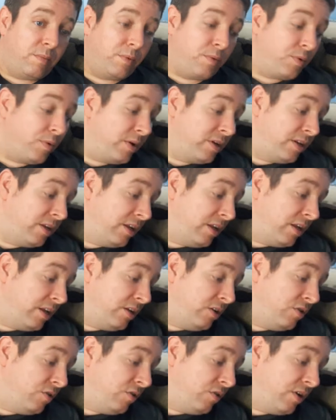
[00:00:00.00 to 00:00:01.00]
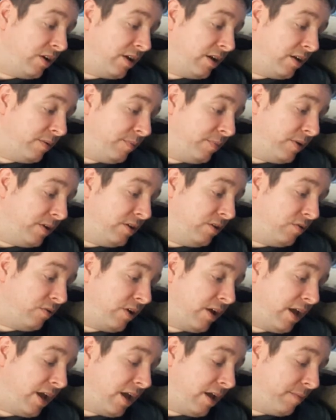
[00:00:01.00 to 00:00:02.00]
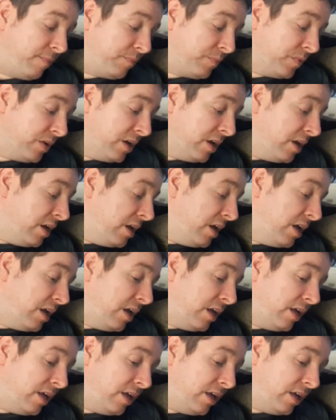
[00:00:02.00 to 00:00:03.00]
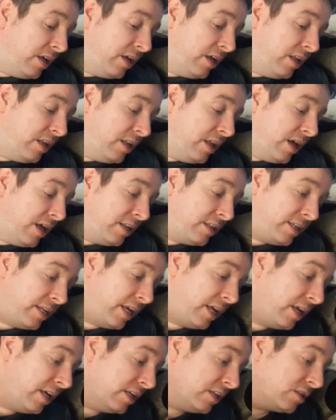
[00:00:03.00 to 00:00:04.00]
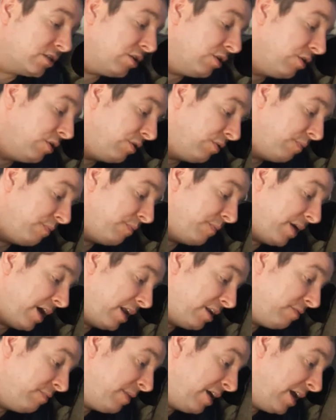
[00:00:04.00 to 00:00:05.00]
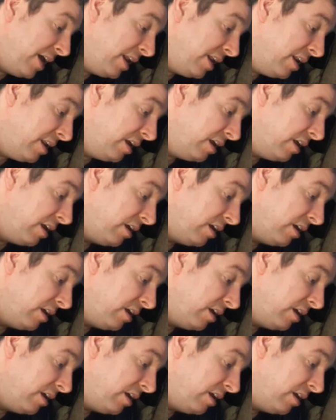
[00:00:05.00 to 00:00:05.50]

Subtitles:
of quid and you'll get it. And that is Mad Men